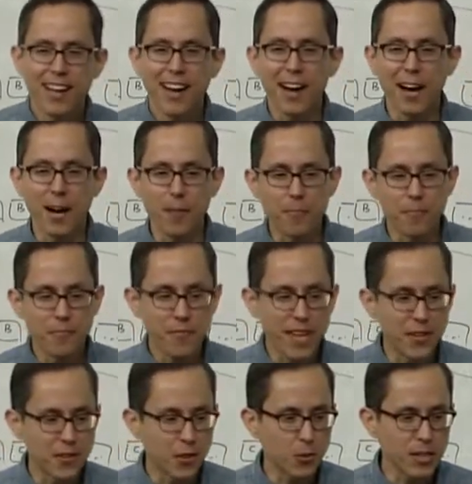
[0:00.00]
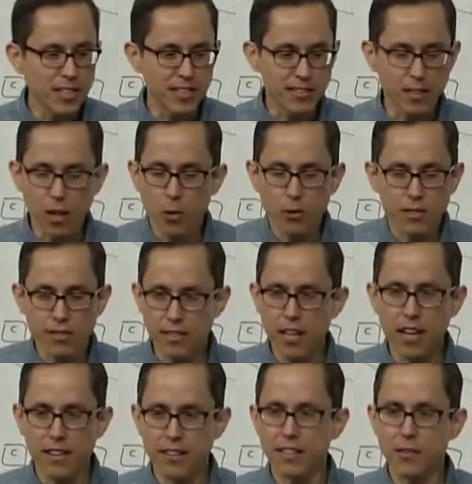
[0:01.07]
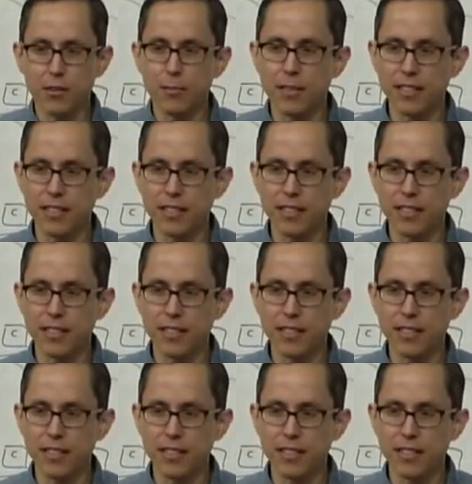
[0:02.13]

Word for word: Um, and so we just always thought that it would